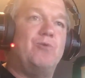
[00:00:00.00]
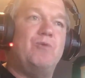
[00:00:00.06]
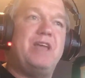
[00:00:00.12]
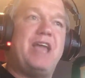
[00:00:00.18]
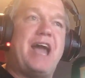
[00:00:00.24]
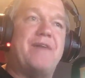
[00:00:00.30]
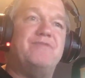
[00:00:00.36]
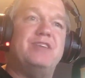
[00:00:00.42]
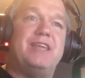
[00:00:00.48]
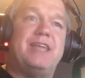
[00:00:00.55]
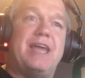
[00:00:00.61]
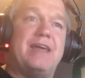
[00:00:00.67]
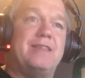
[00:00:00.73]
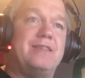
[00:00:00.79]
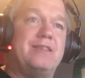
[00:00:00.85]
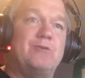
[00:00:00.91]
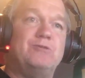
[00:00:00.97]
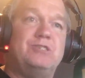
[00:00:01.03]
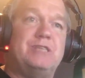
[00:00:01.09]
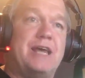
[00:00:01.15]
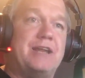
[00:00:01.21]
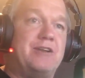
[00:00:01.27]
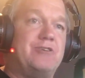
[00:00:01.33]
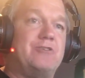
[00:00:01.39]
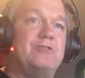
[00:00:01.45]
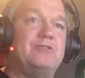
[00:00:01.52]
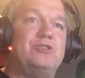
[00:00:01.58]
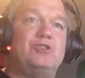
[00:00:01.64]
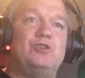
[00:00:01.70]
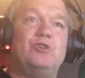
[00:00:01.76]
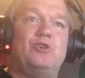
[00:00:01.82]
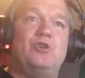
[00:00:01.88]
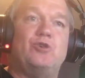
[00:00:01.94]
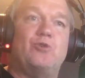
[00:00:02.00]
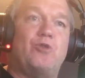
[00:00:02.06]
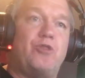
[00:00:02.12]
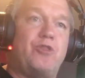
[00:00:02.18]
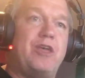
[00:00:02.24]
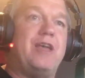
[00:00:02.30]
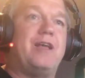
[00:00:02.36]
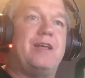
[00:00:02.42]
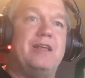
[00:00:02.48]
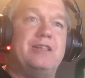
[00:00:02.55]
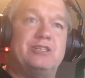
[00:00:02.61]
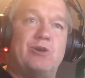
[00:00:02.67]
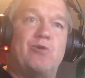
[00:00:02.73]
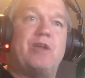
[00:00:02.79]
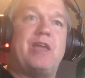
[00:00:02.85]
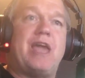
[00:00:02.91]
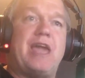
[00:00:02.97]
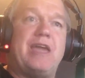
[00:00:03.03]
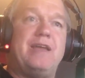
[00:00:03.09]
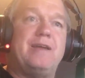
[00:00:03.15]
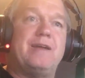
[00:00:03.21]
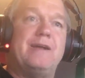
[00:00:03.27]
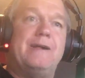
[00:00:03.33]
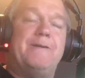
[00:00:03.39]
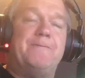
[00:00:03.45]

we have to get those senators who think it's okay